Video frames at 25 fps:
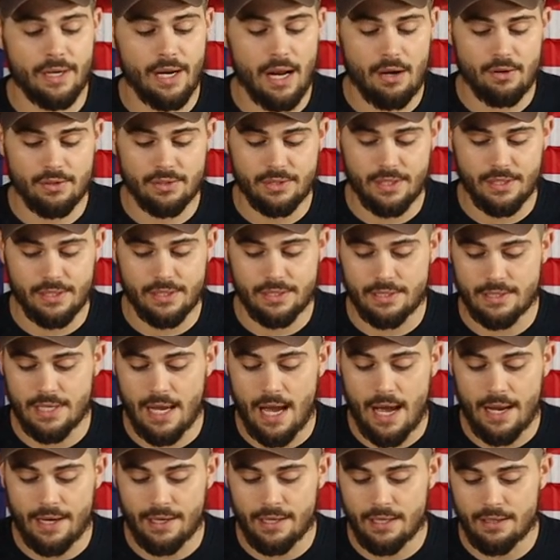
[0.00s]
I was going to
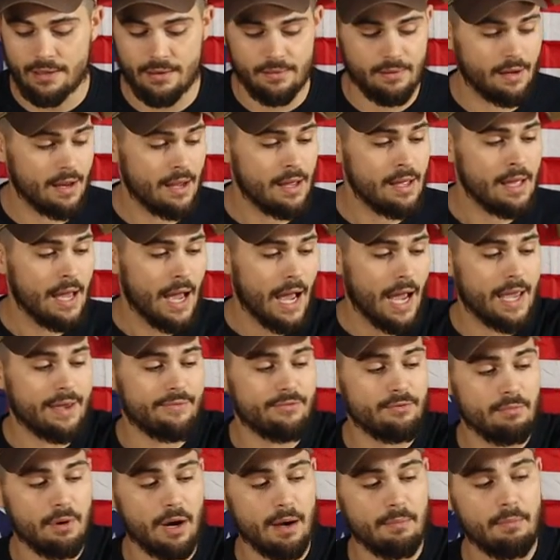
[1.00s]
sign it, and I
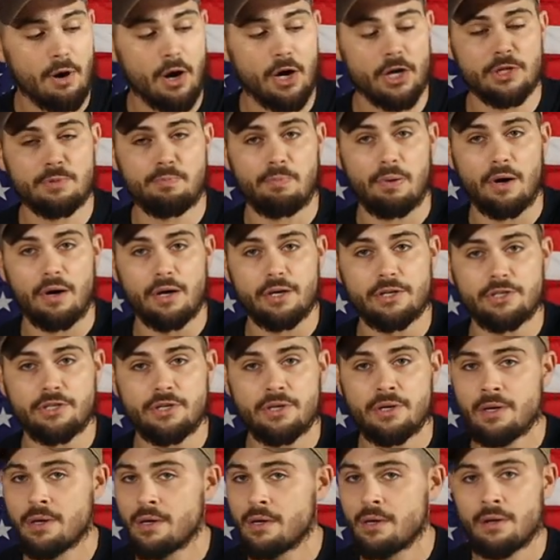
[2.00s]
even bought Mod Podge
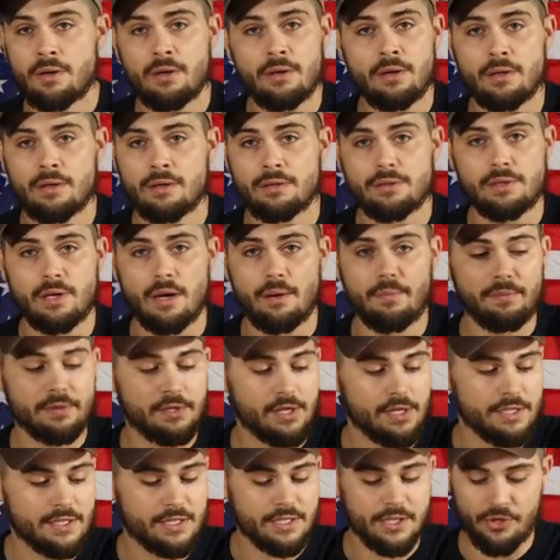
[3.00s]
to,
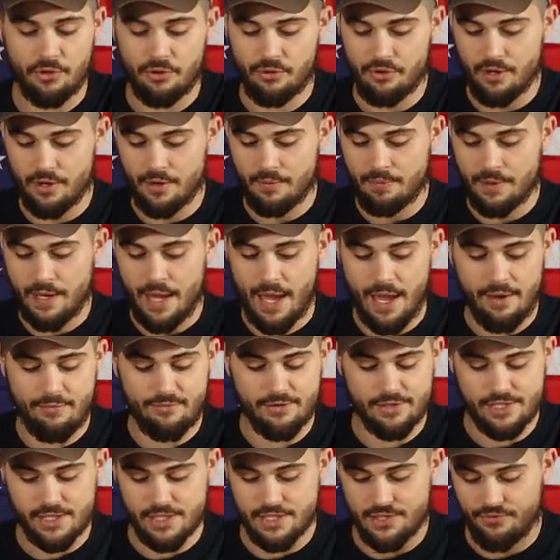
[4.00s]
to seal the
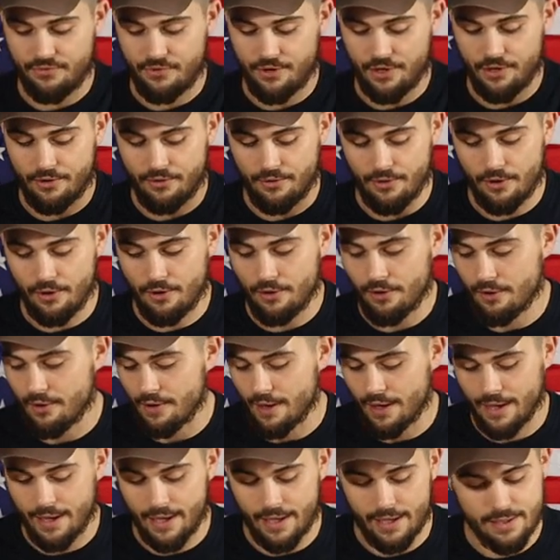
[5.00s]
canvases for you all.
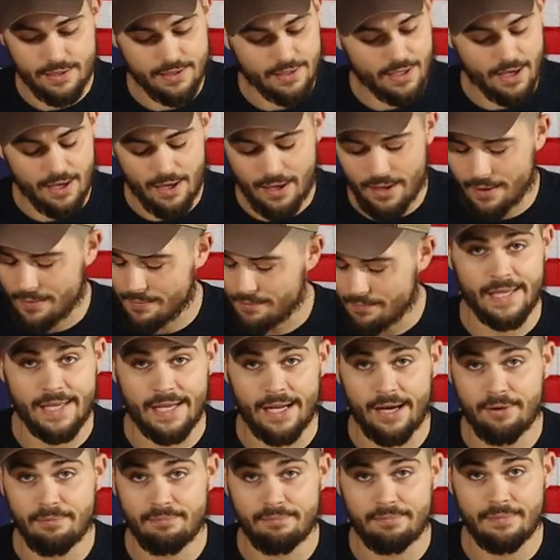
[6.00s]
And, uh, you
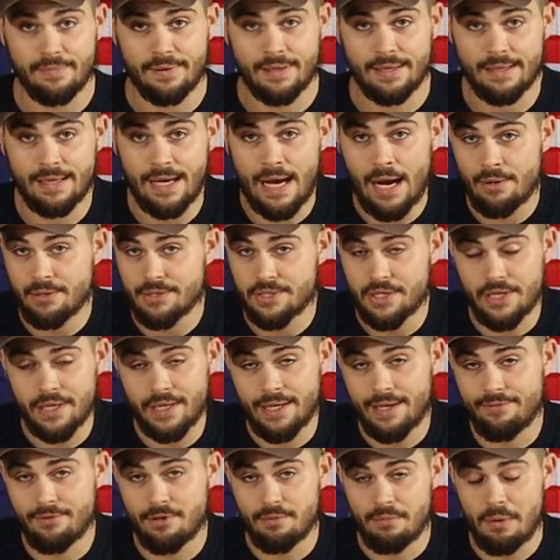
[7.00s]
know, I was going to
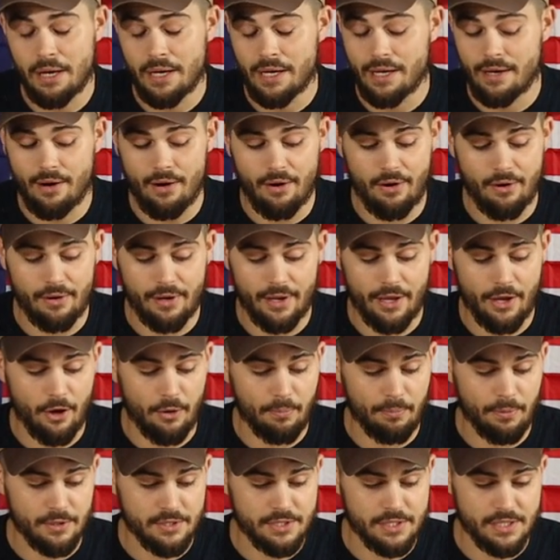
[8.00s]
give the money to her to
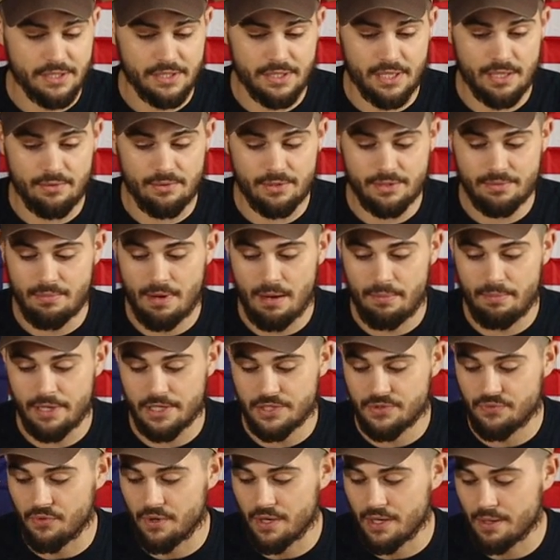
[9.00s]
help her since he was my
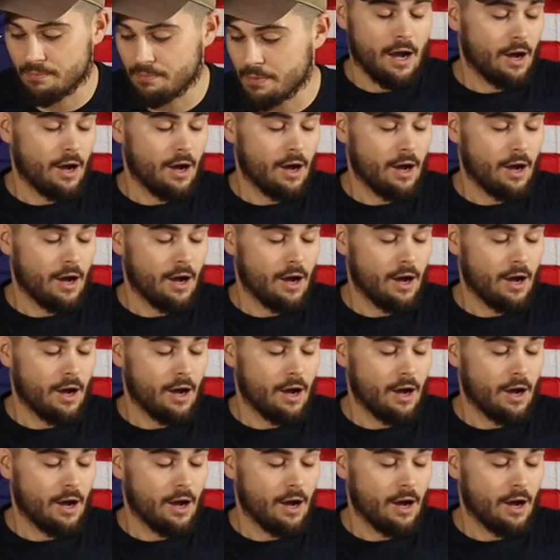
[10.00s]
best friend.